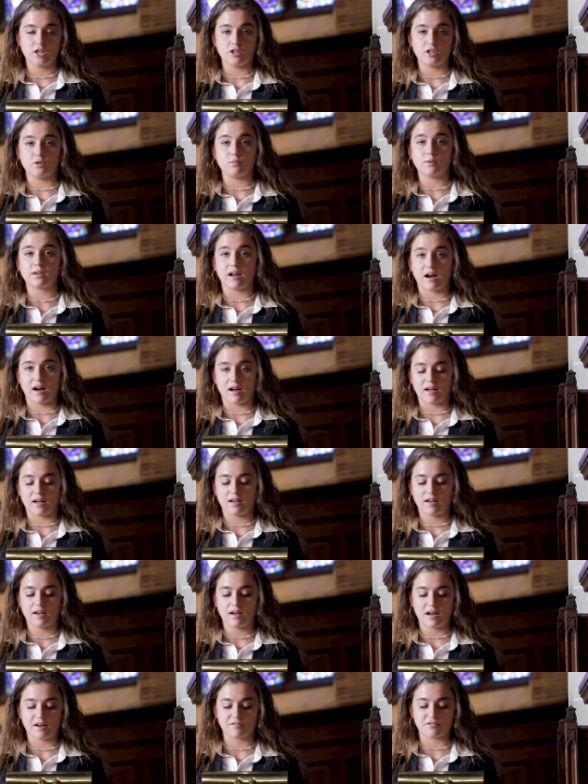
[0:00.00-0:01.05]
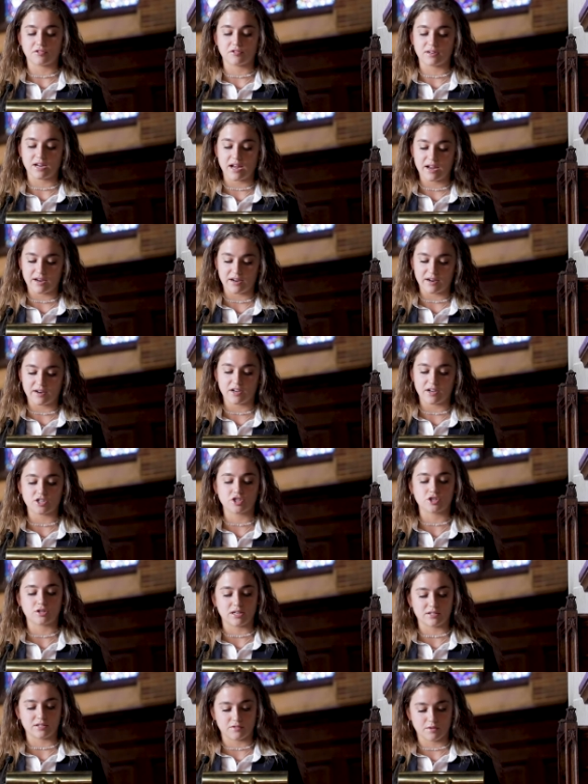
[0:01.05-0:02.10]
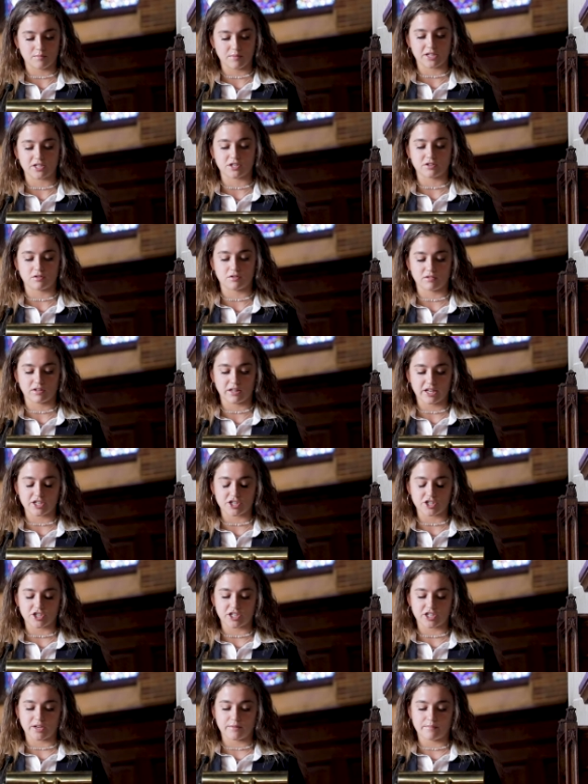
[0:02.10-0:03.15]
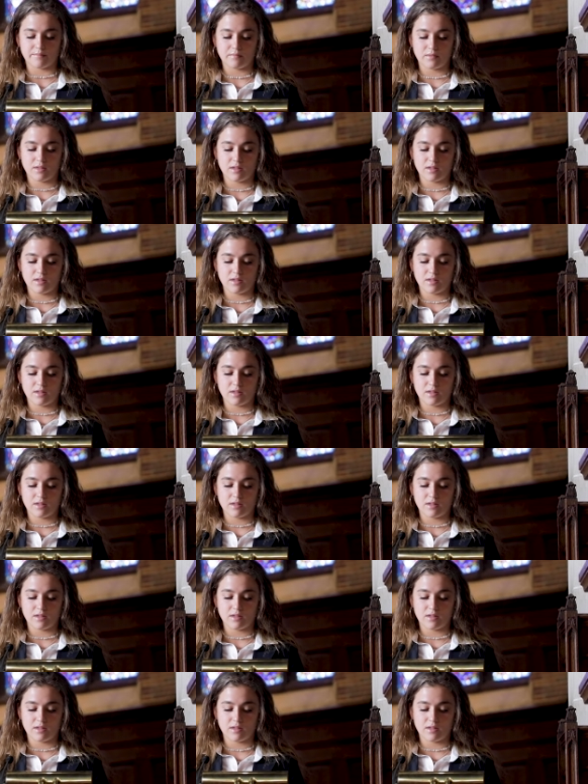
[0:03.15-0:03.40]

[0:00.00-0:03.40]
You and I have created a transformational relationship.